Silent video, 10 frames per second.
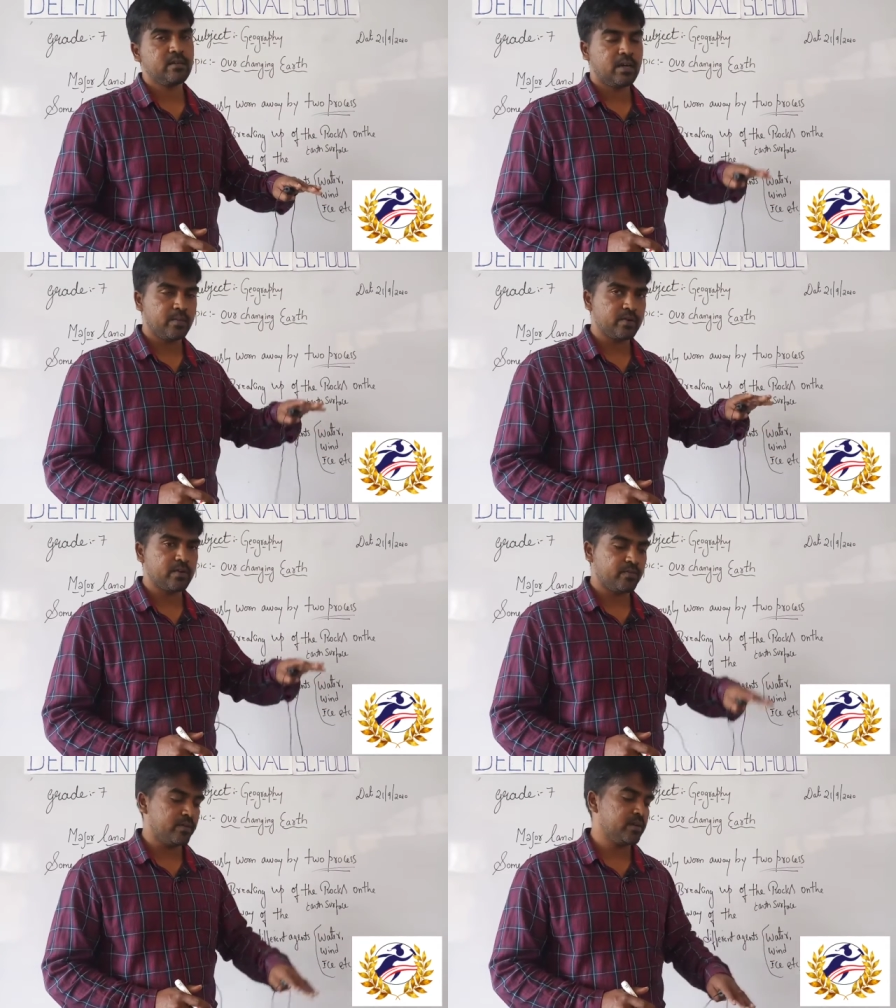Amount
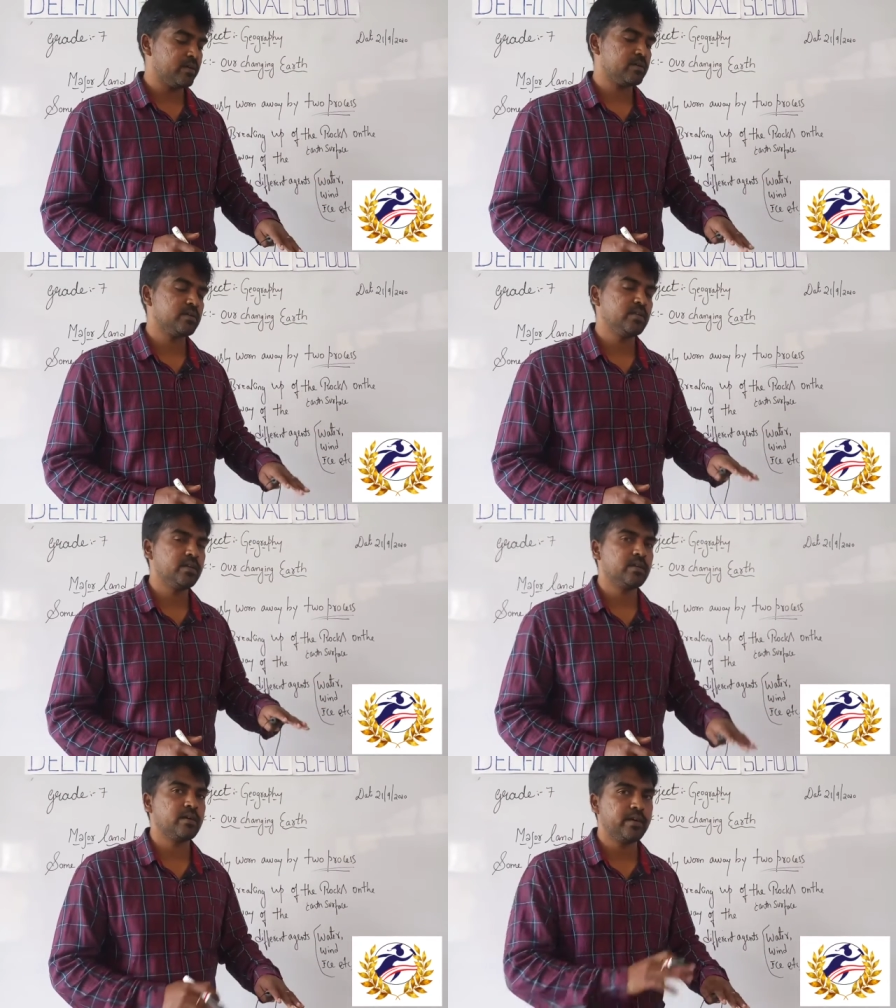of
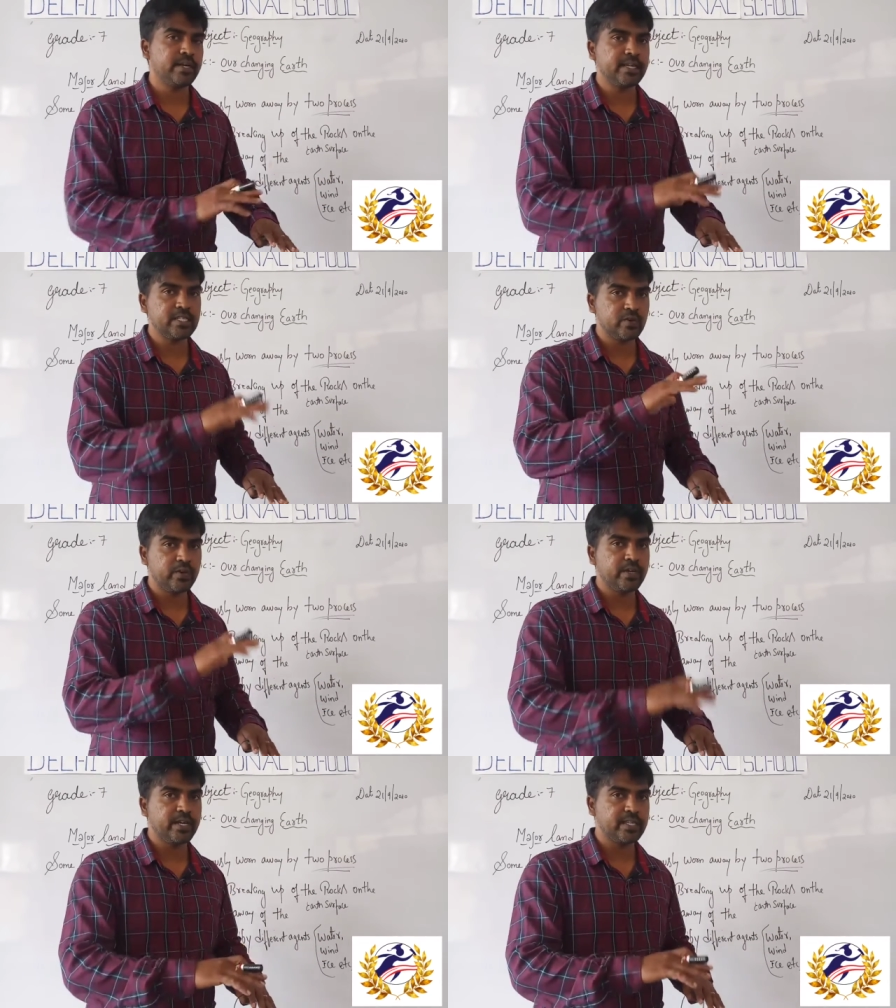the content is
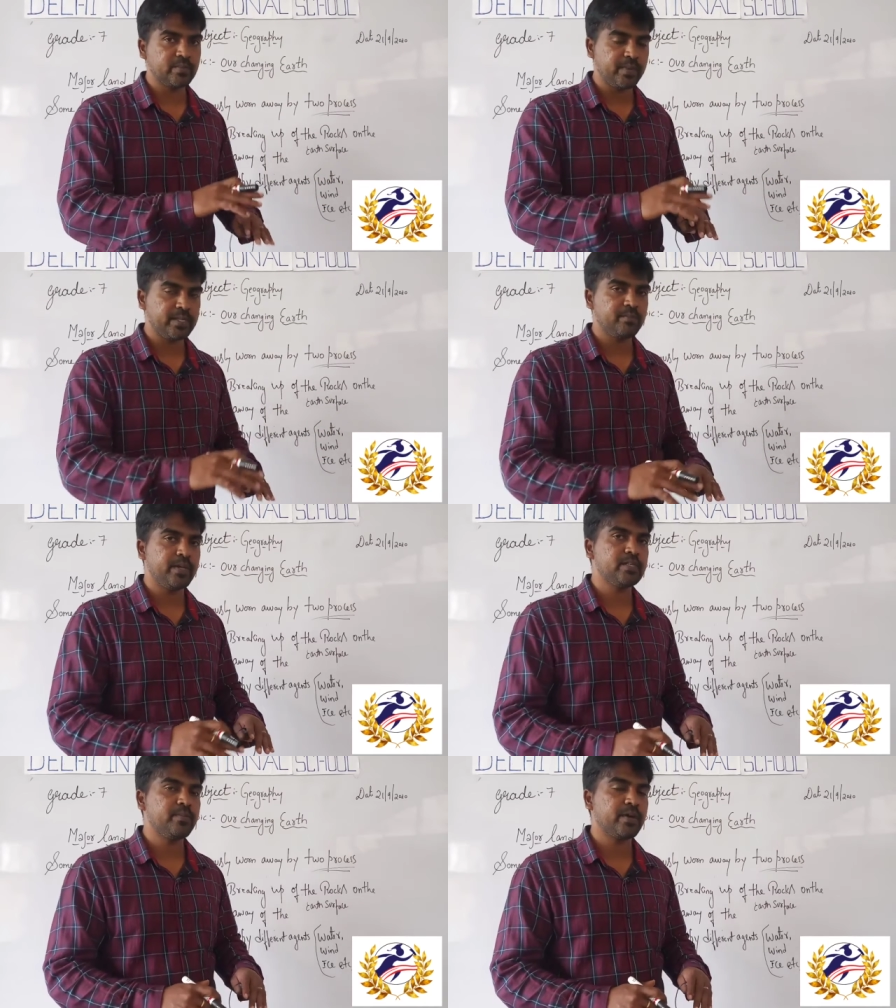going to decrease
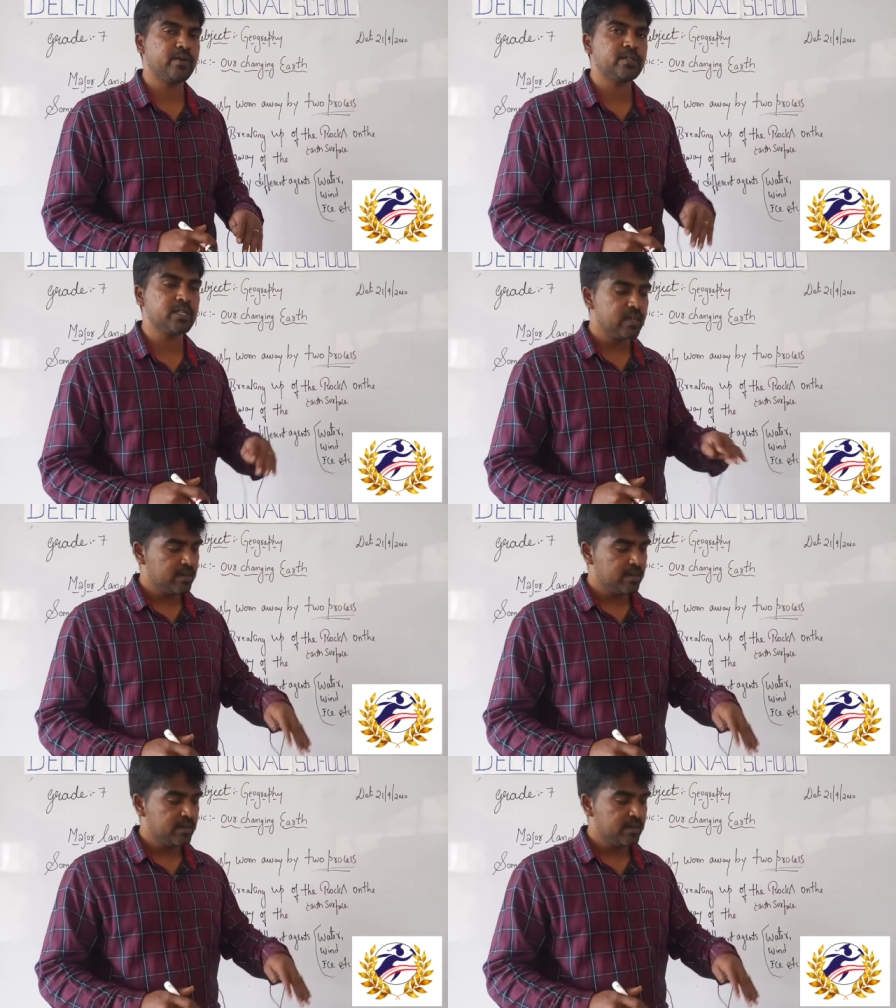means because